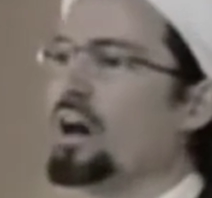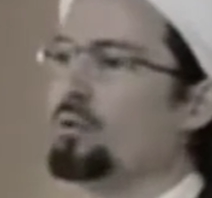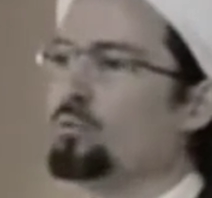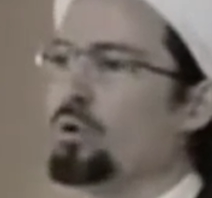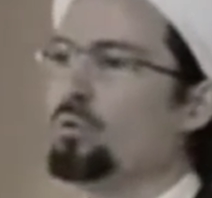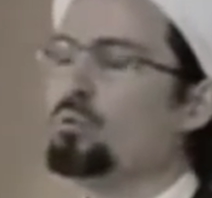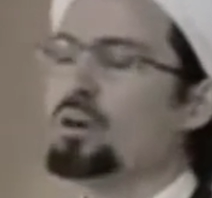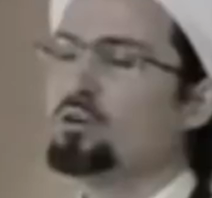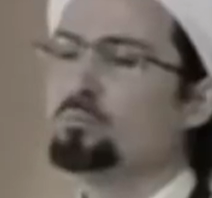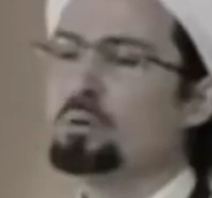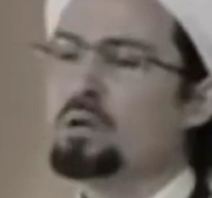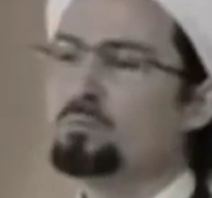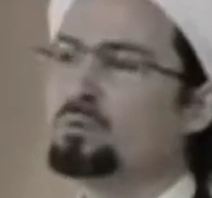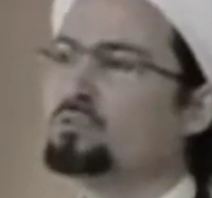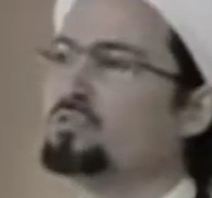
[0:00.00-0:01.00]
What do
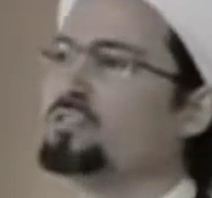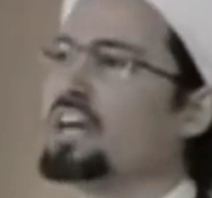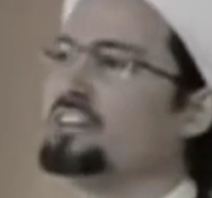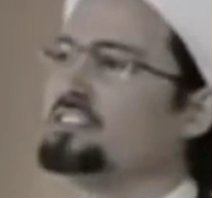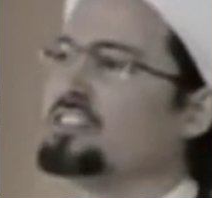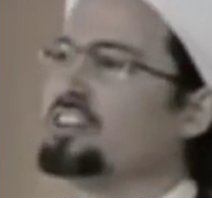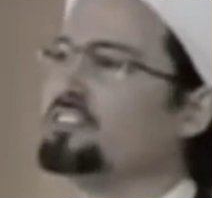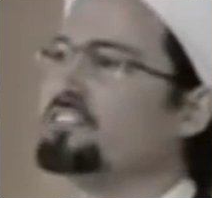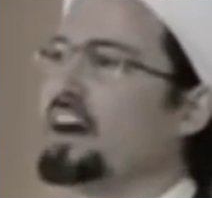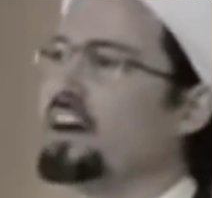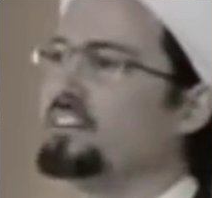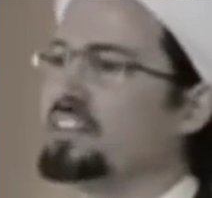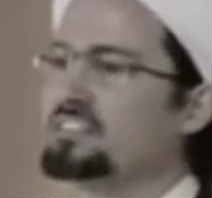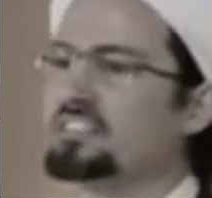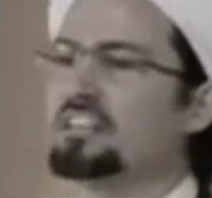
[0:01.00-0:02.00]
people do? They see a
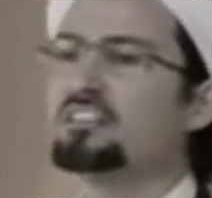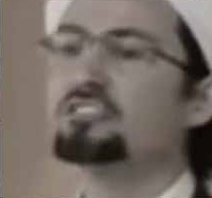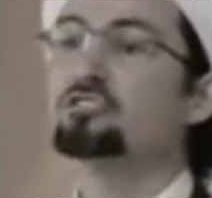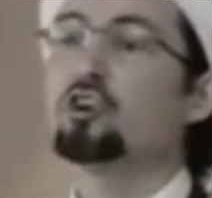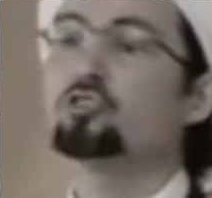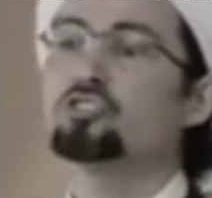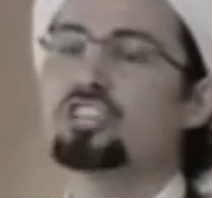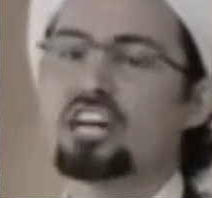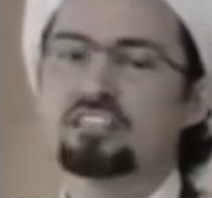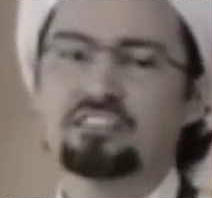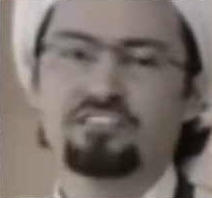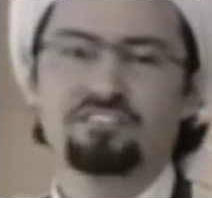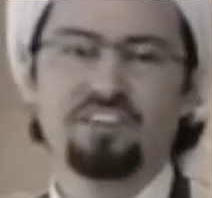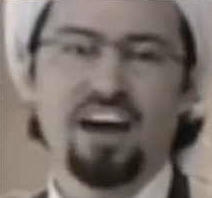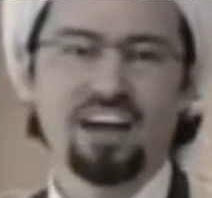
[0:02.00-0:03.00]
fire, they say, let's go check
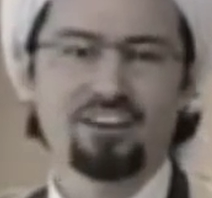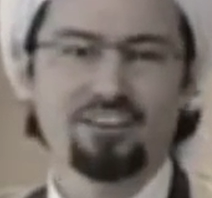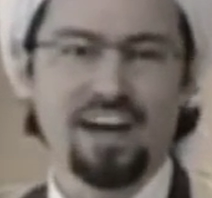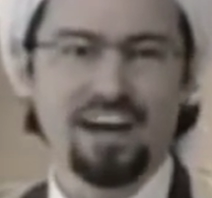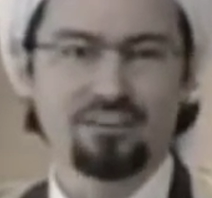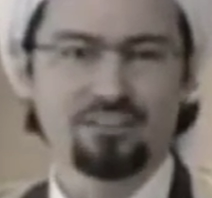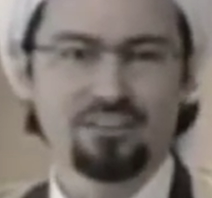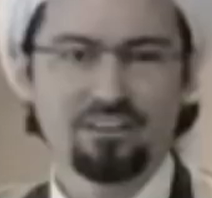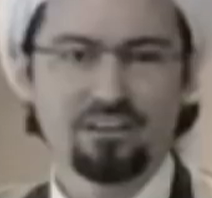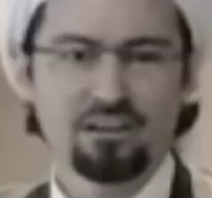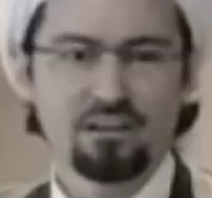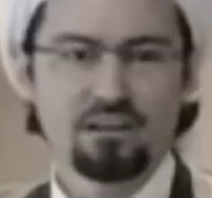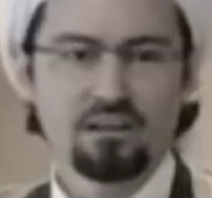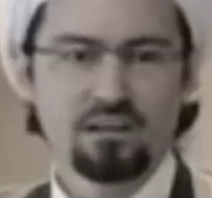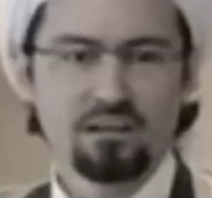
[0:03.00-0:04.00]
the fire out.
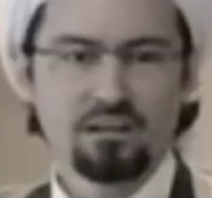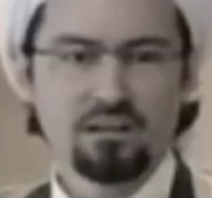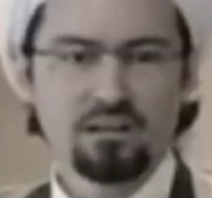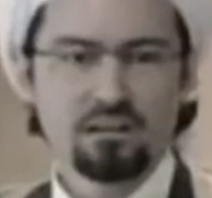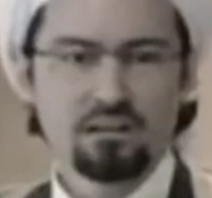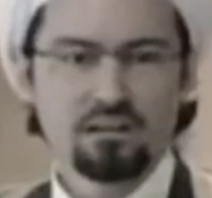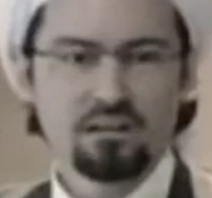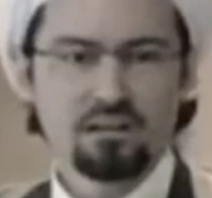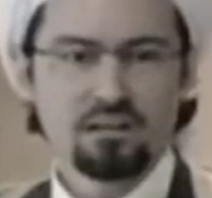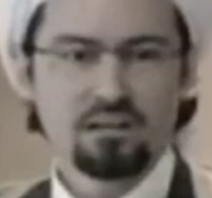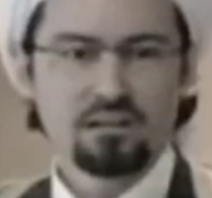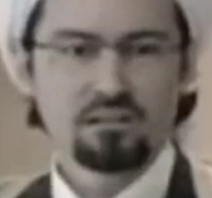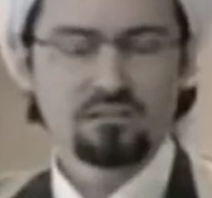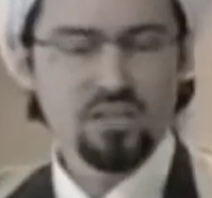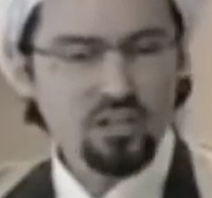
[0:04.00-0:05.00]

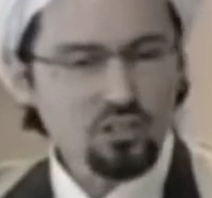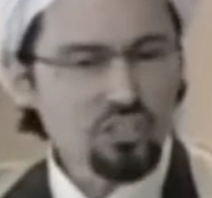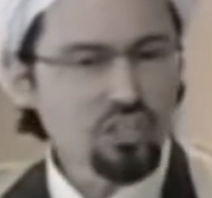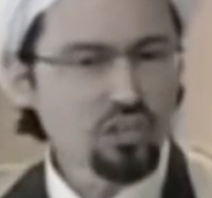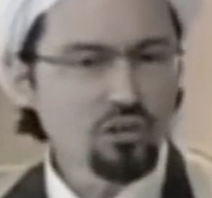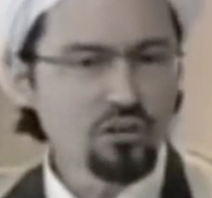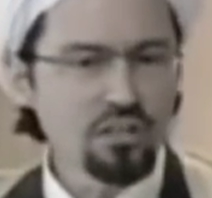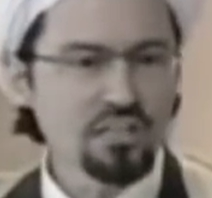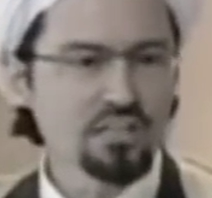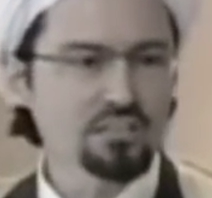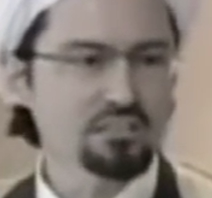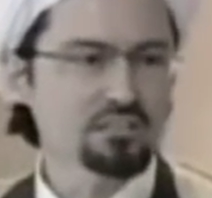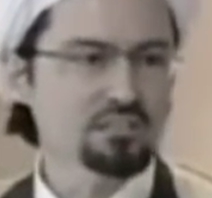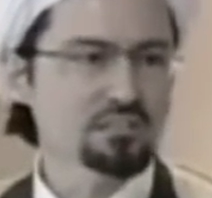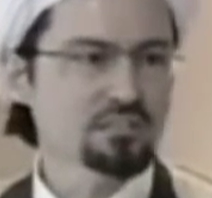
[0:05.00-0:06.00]
They're
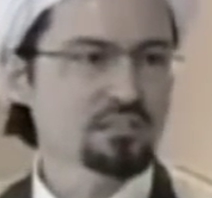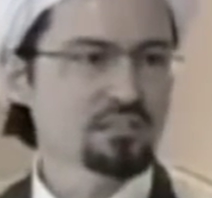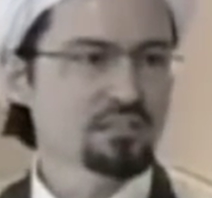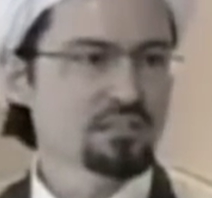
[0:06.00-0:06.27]
curious.